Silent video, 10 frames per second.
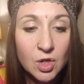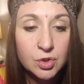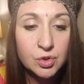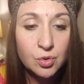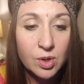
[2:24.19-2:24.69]

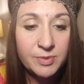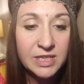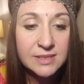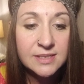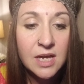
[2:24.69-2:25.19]

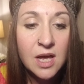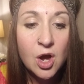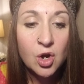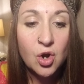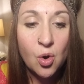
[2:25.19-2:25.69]
soybeans,
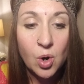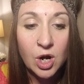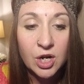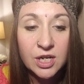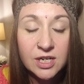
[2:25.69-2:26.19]

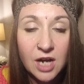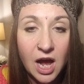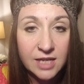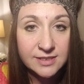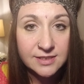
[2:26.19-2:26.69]
corn,
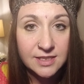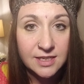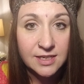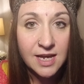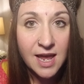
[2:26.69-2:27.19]

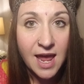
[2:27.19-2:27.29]
cottonseed,